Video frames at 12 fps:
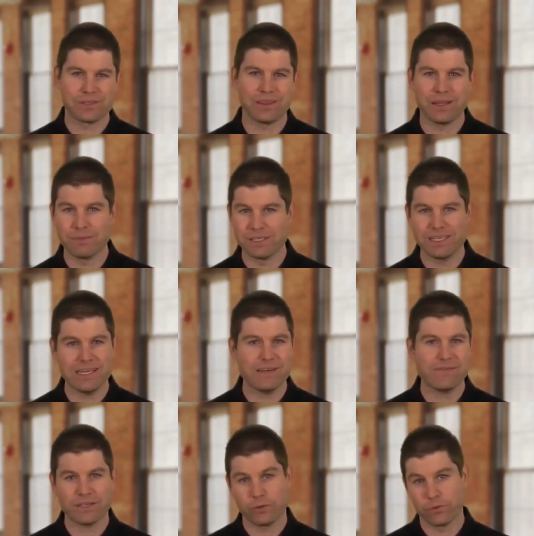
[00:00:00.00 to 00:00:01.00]

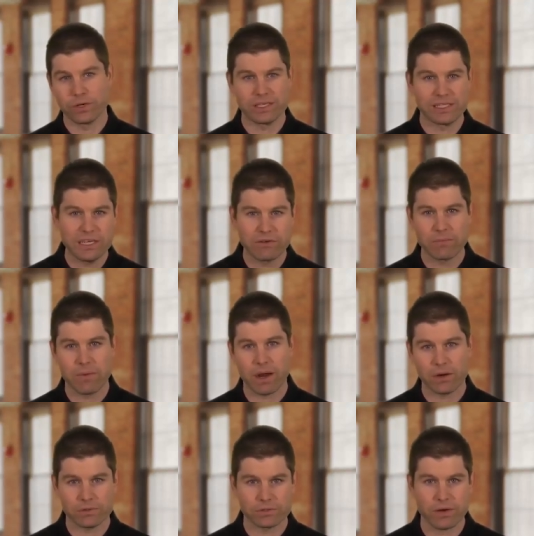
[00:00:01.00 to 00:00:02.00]
limousine Victoria's Secret
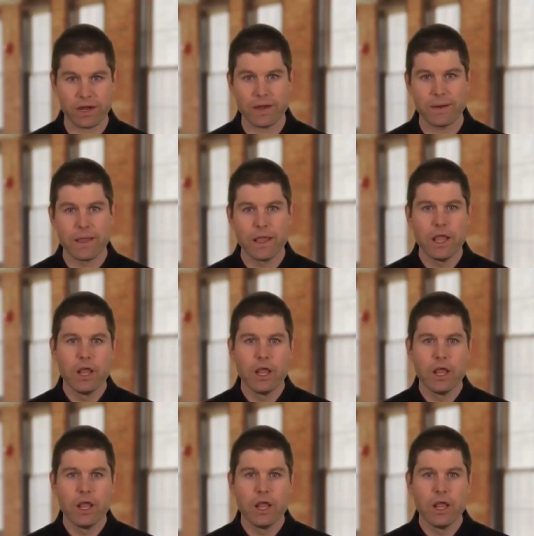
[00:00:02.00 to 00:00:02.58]
models, right?